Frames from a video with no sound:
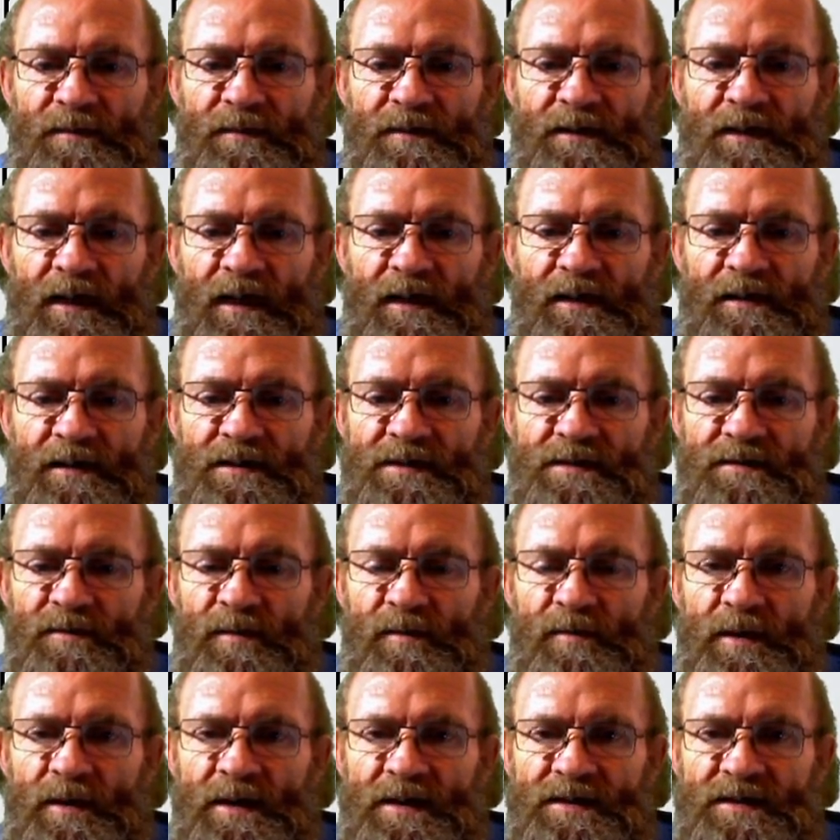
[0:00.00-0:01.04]
Yeah, this
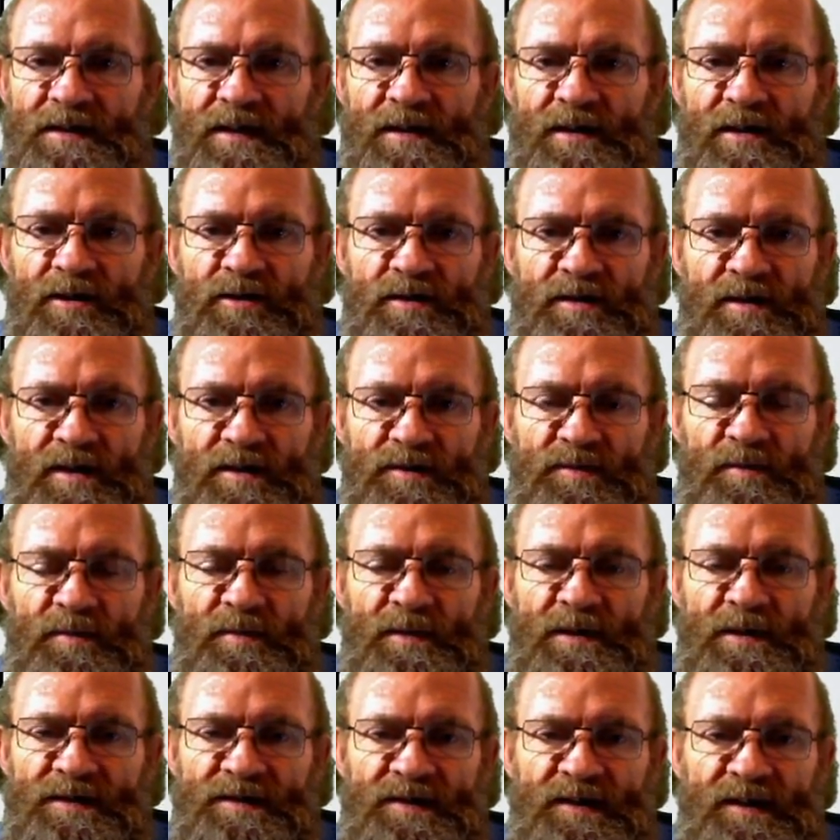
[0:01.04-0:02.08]
will be
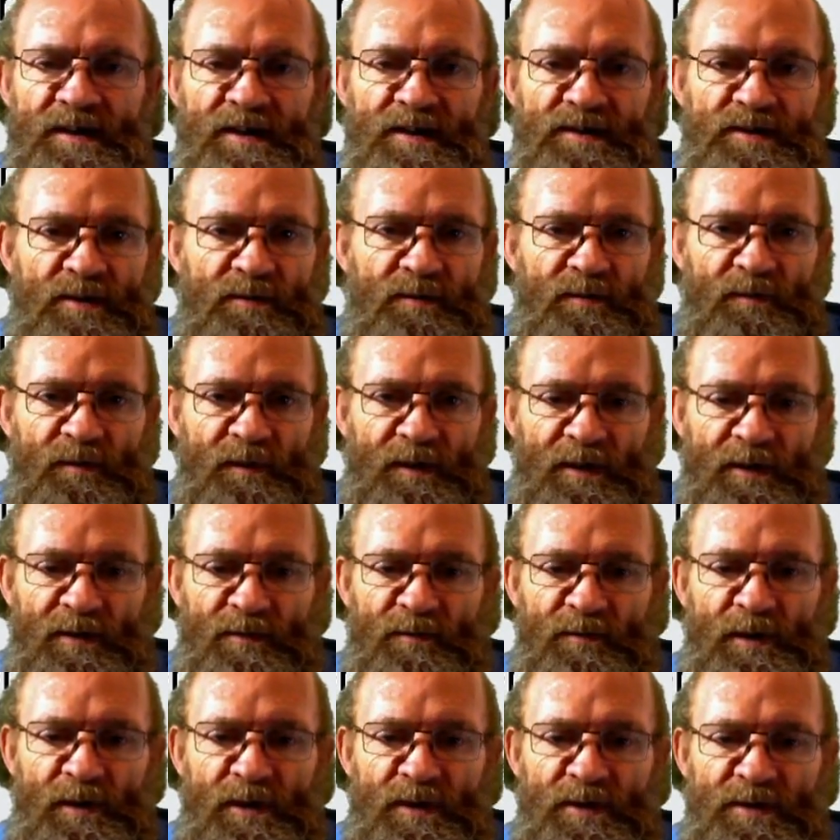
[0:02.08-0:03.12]
a series of
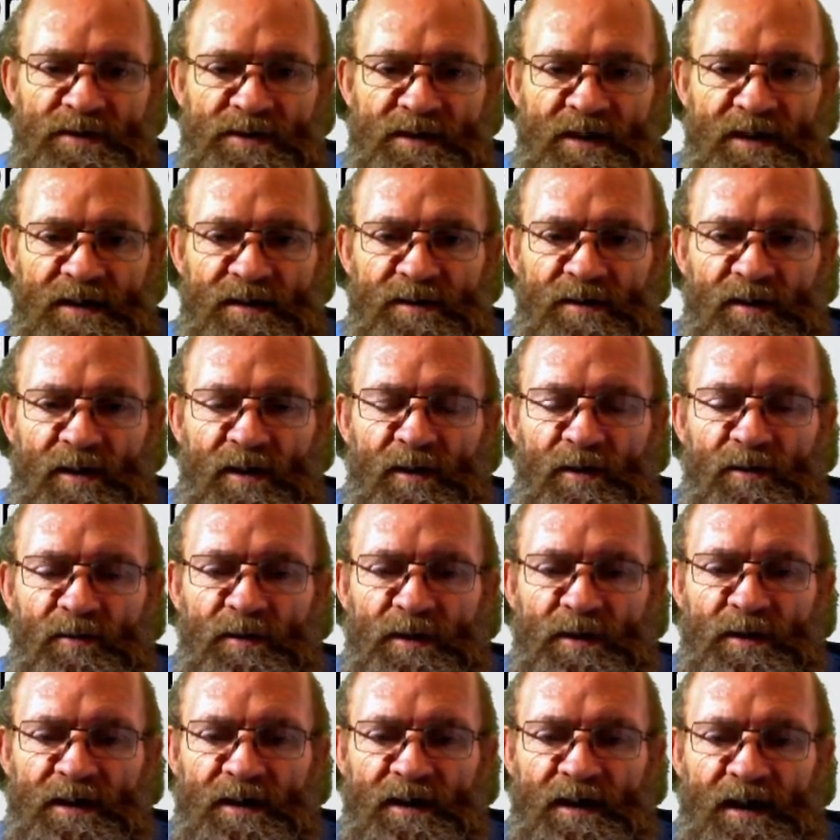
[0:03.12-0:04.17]
videos that
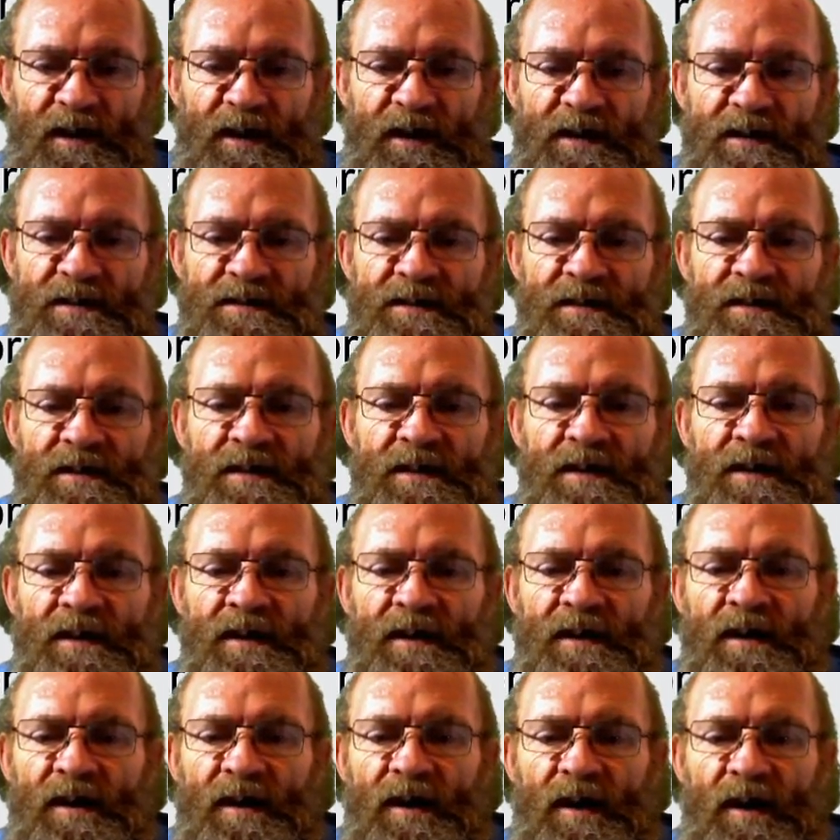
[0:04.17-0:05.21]
we create
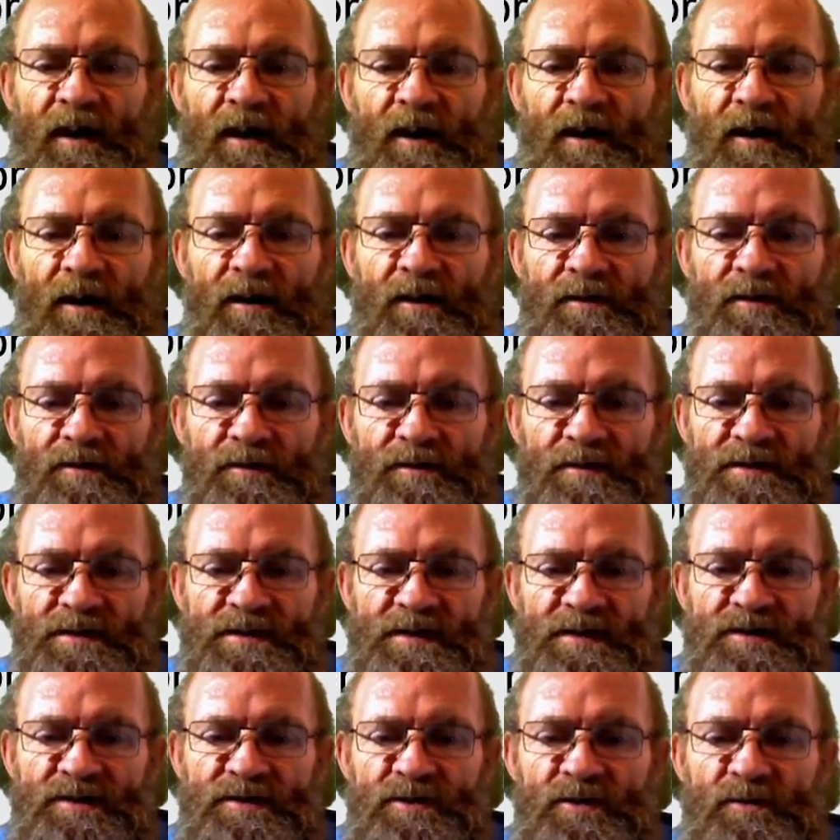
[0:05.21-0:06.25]
to
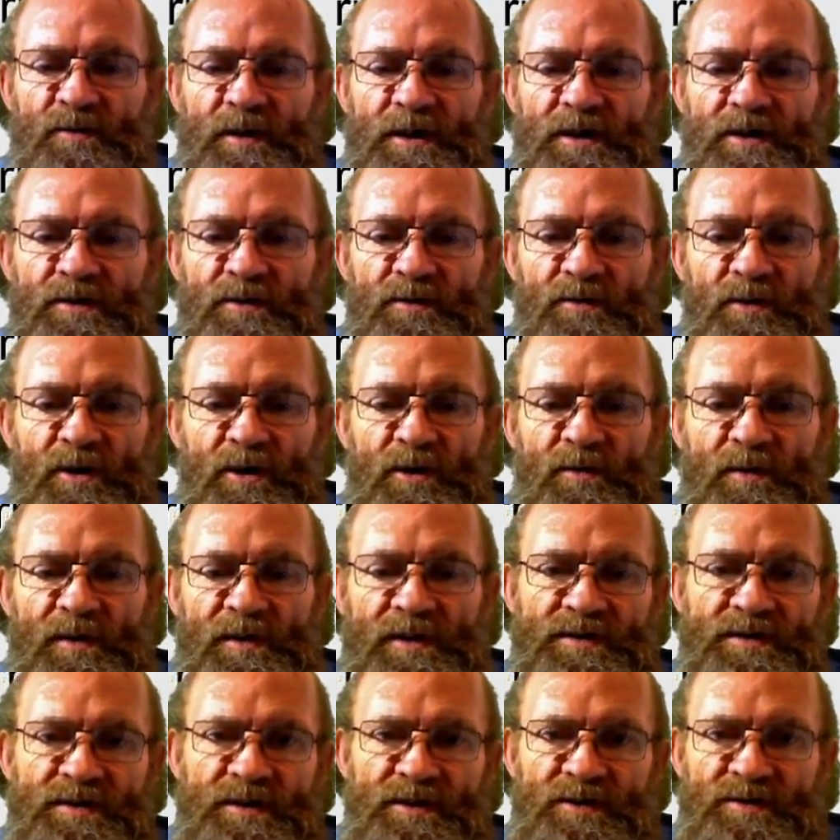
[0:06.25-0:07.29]
assist you when you work
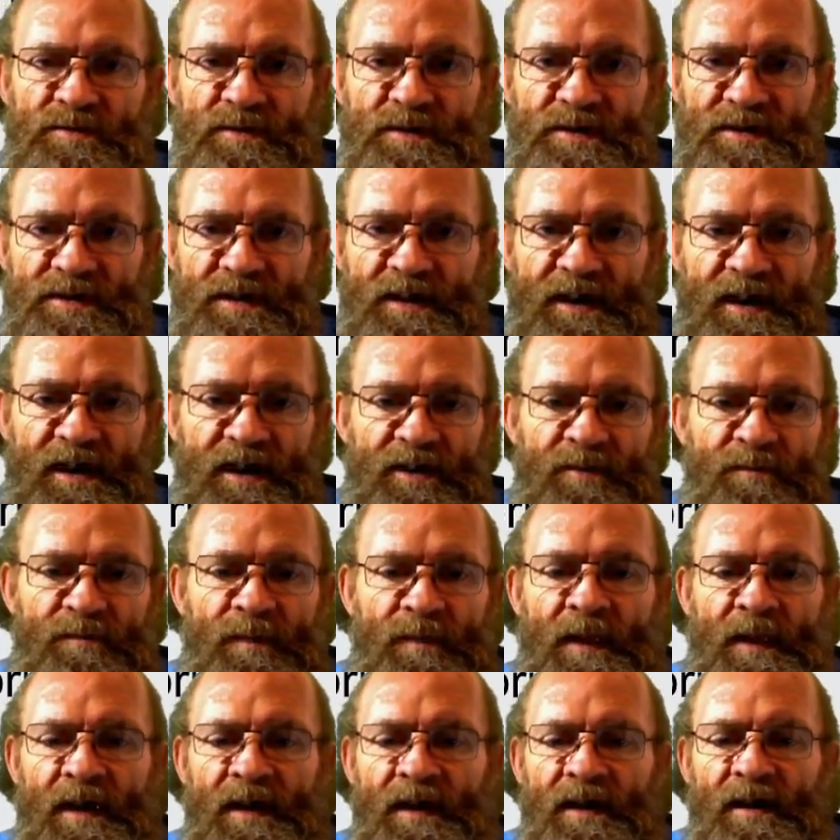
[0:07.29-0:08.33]
with GXWorks3.
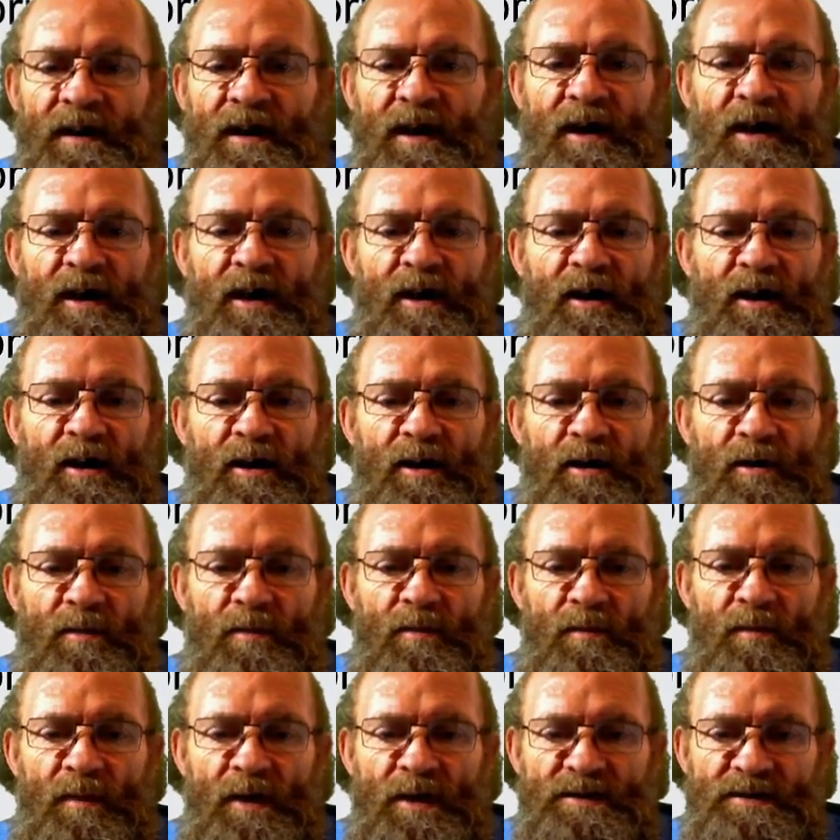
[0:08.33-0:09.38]

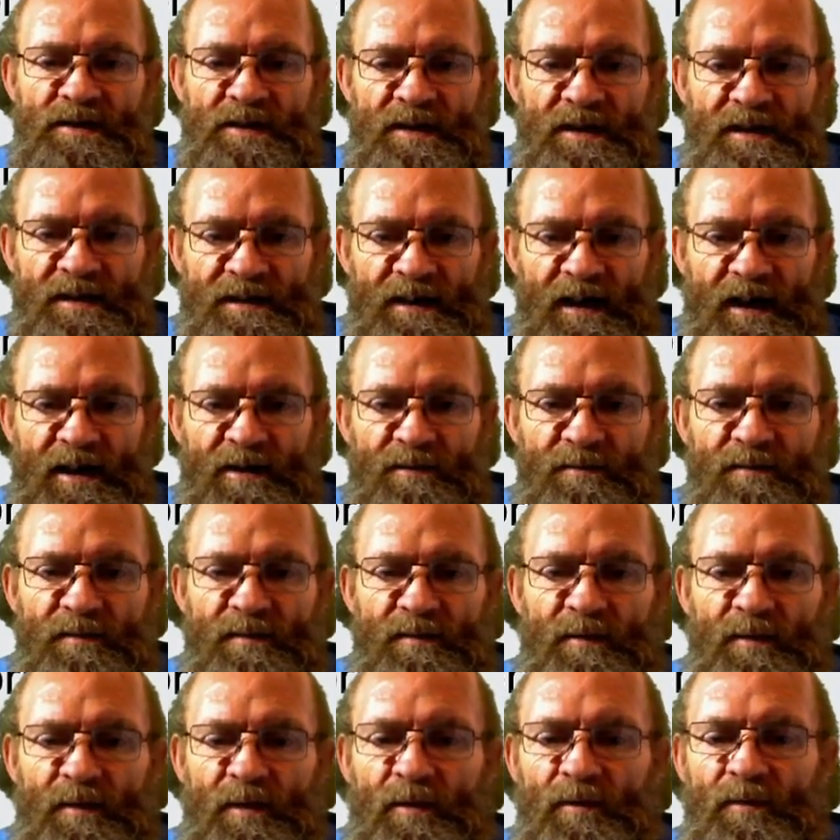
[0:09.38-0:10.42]
Most of the
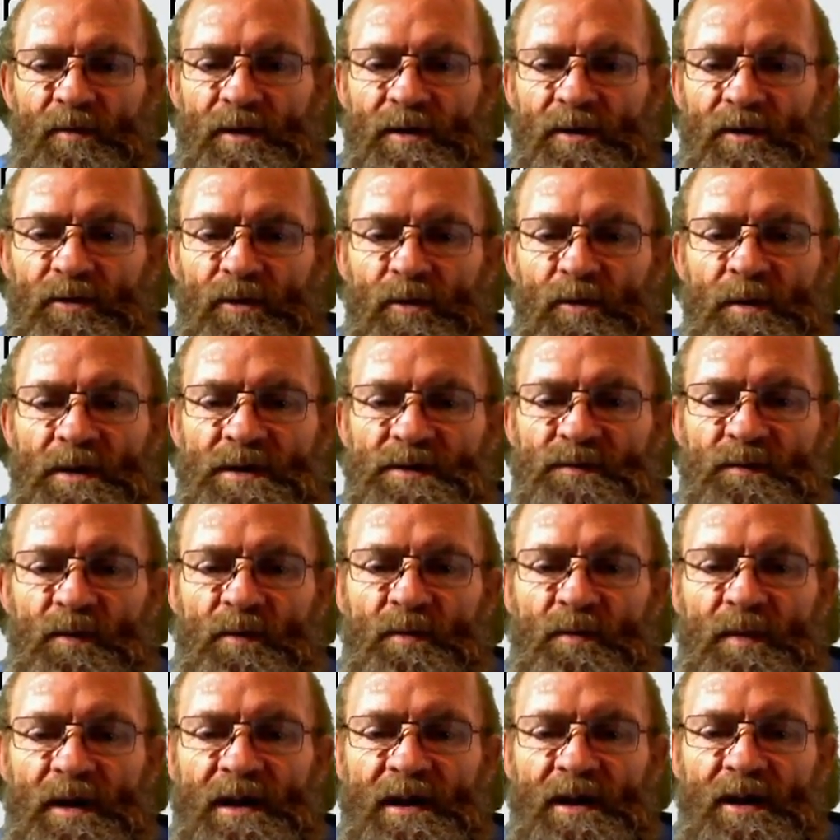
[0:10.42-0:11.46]
time, we're not always
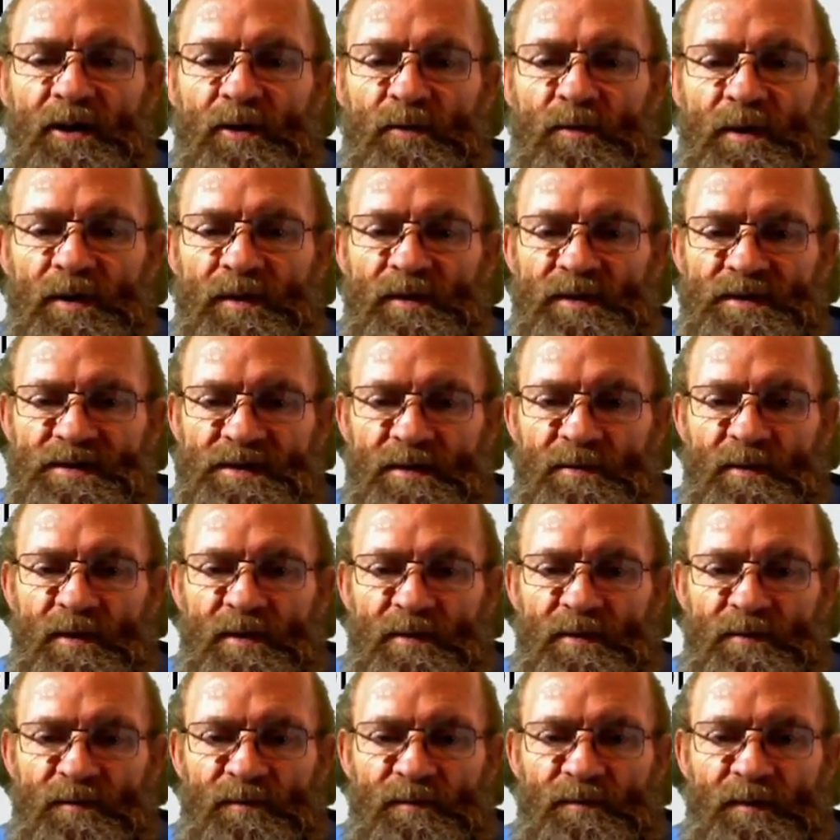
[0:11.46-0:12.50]
familiar with some of
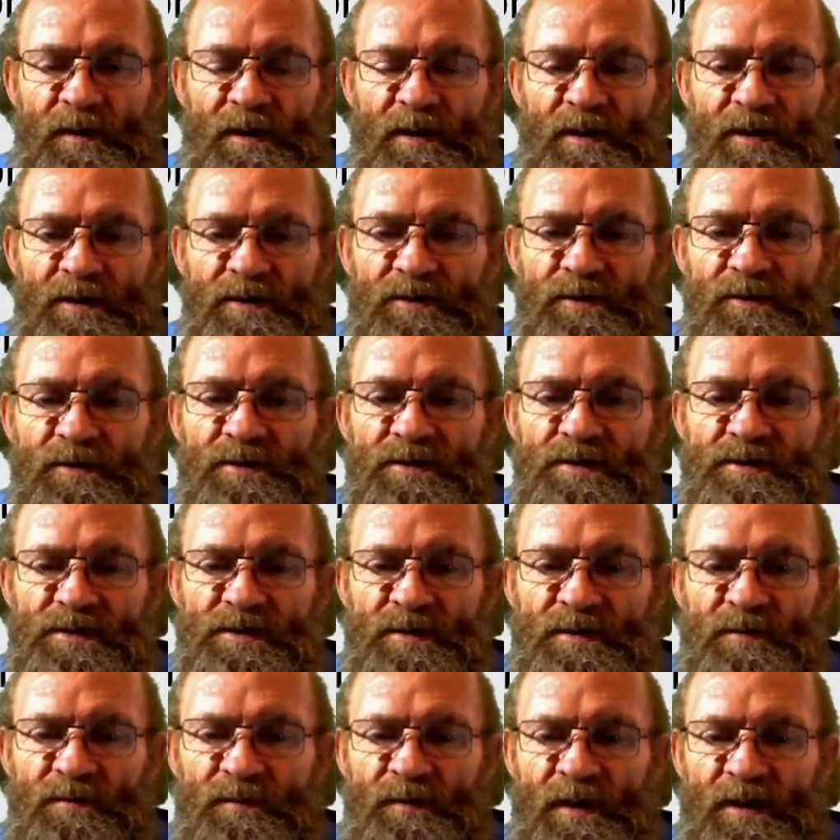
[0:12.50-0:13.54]
the tools
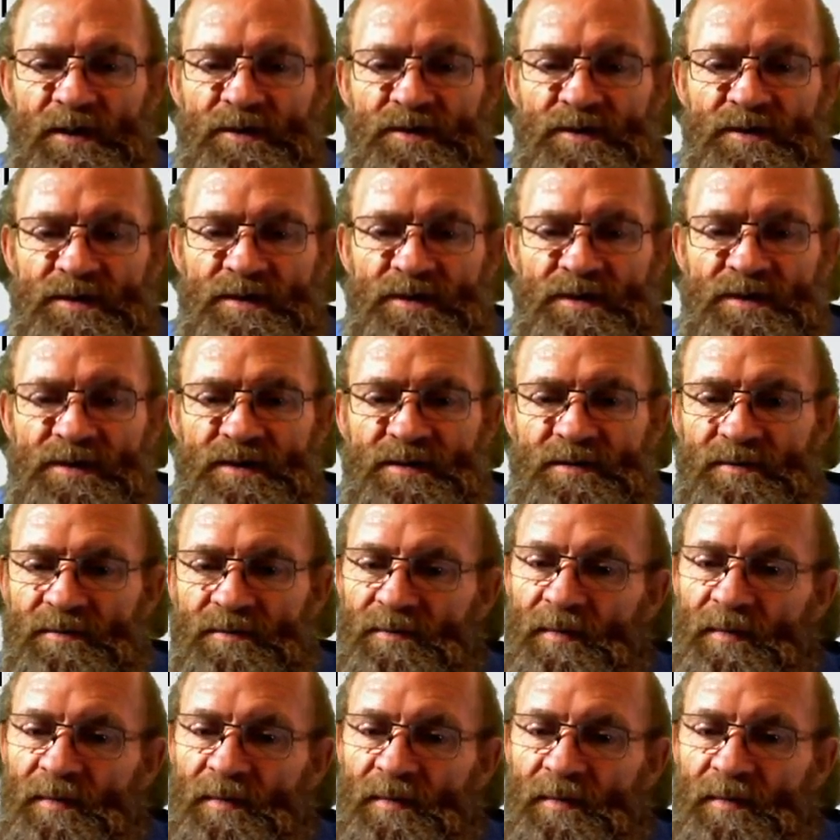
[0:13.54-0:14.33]
and functions.